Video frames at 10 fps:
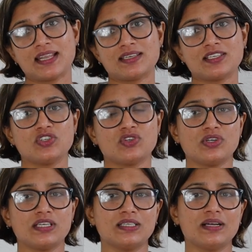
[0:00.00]
and, you
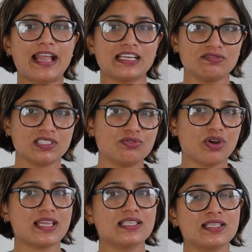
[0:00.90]
know,
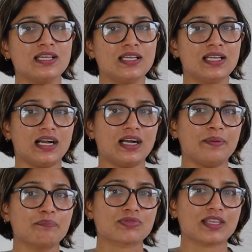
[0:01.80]
activity-wise,
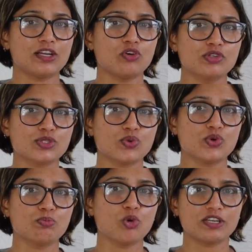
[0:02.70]

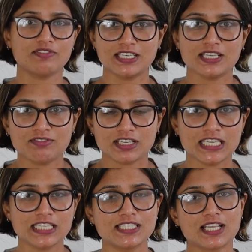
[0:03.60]
also motivating our
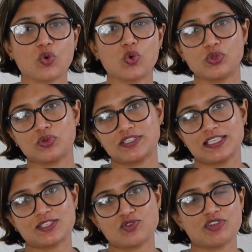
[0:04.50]
kids and all those
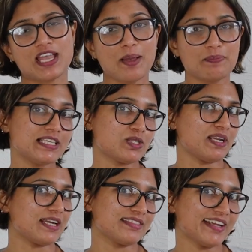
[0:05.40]
things. So we are happily
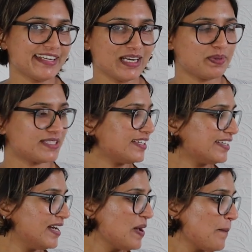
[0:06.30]
spending that
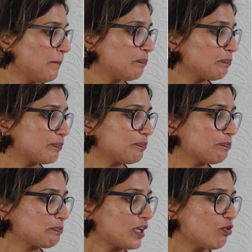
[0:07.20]
10%.
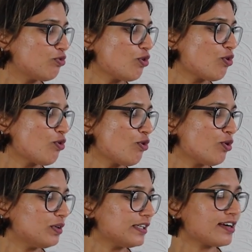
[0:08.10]

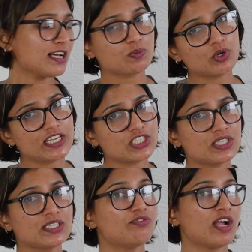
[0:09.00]
For
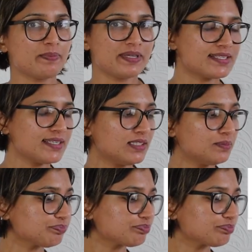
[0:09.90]
transportation, 5%,